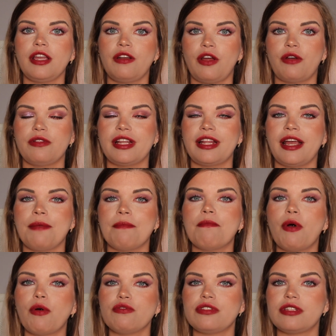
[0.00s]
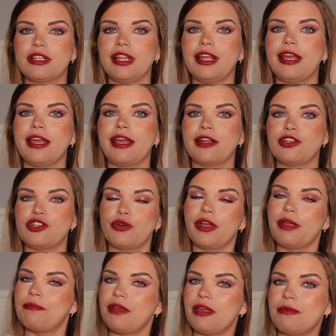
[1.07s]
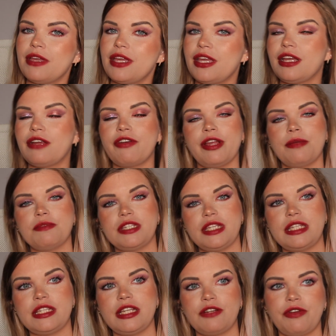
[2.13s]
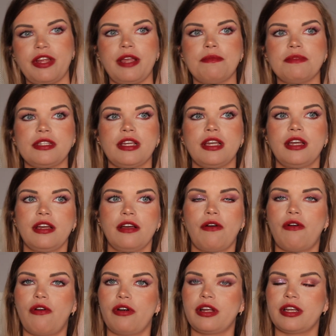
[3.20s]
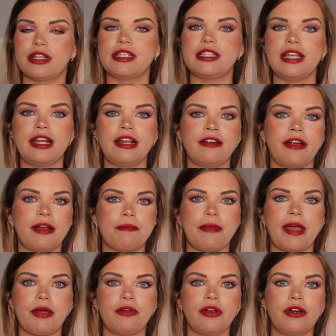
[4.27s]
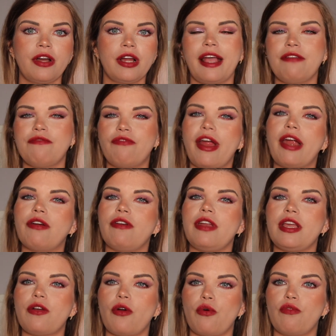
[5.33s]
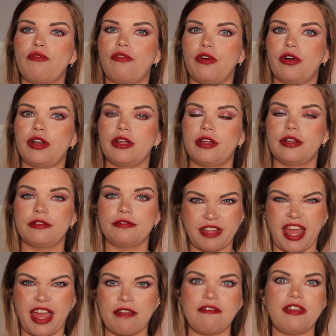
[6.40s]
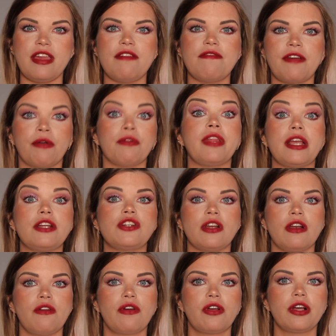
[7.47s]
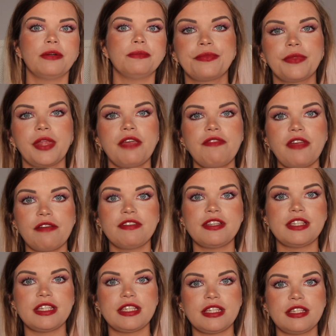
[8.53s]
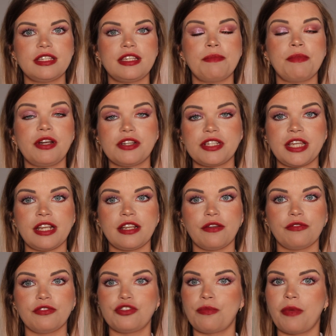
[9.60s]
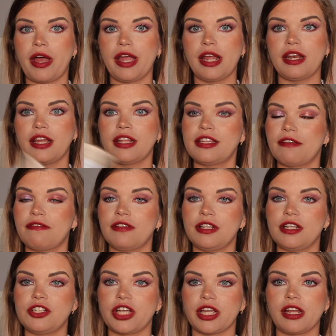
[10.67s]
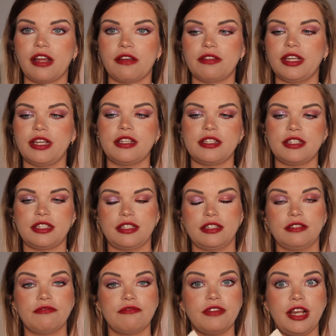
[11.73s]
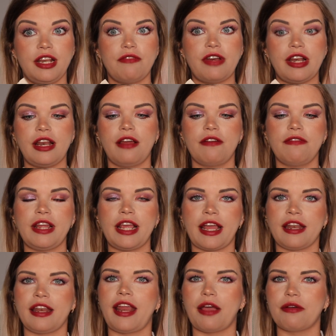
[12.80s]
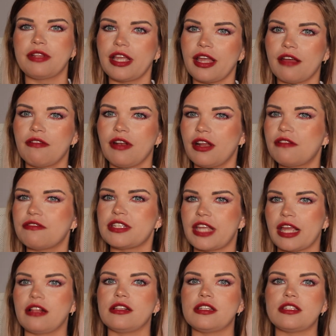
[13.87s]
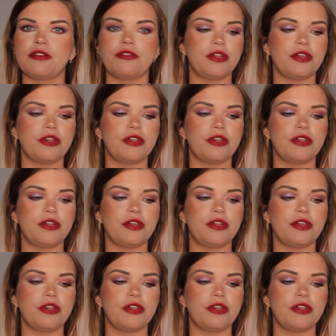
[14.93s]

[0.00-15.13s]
you know that I mostly enjoy BB creams, CC creams, or concealer and powder. I rarely go for the heavy foundation look. If you have a similar skin tone to mine, I'd definitely check it out. It's really, really lovely, and now they have a lot of sales, so